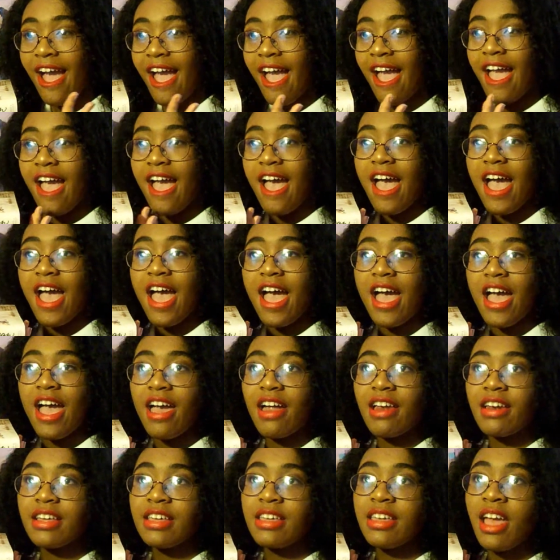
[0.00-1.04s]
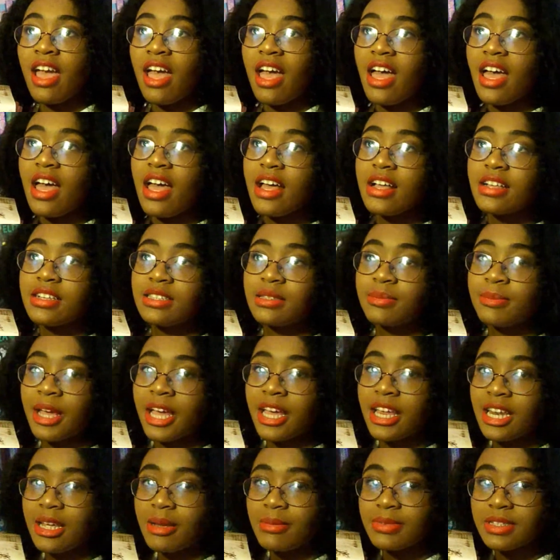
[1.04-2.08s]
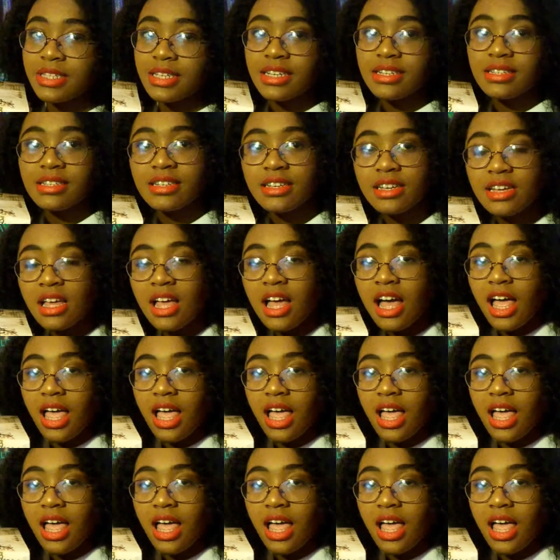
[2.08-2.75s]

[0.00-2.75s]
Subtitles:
And yes, my name is Aza.